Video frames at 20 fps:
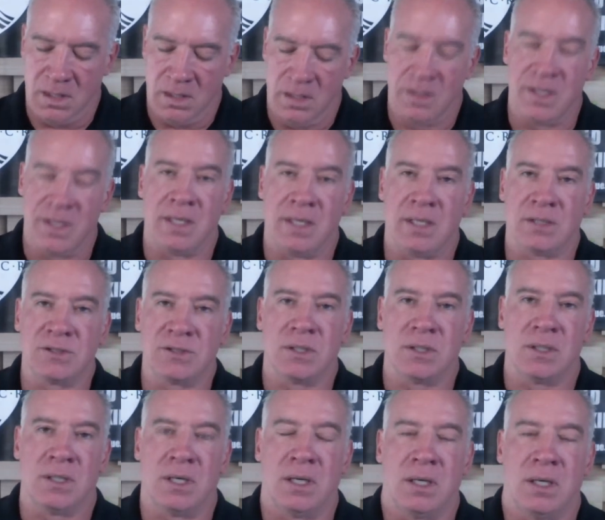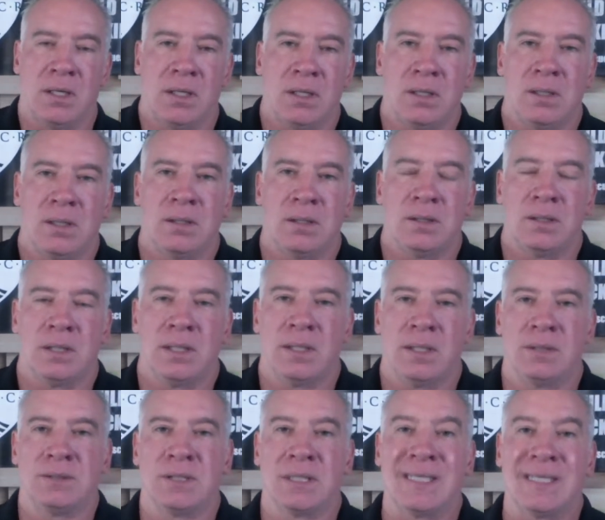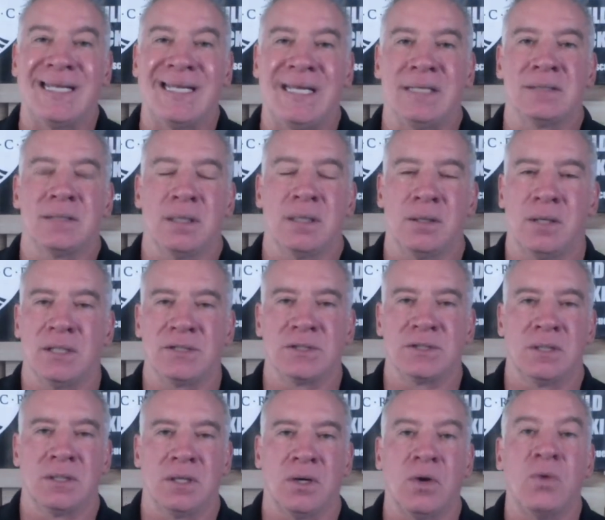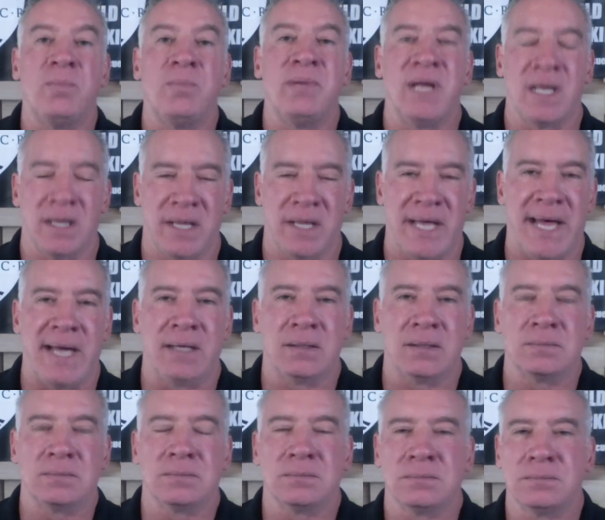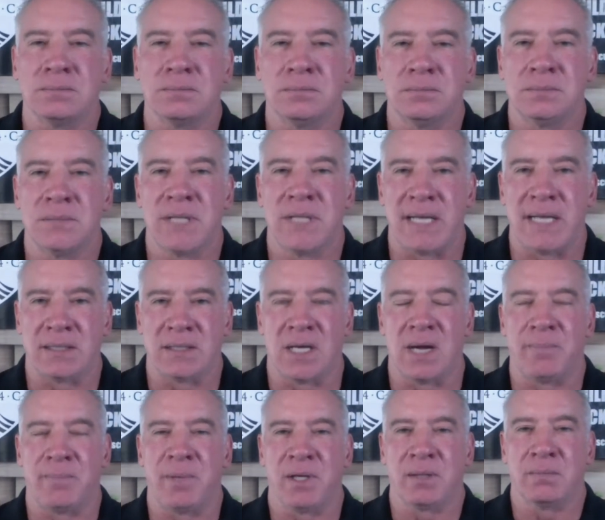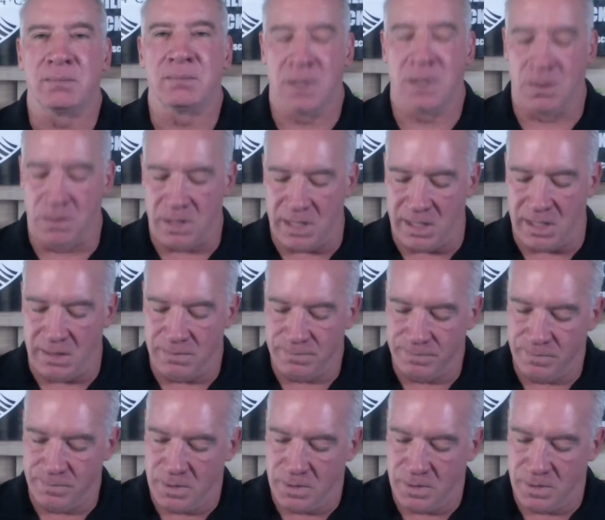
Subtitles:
then it's going to delete or it's going to omit that topic, okay?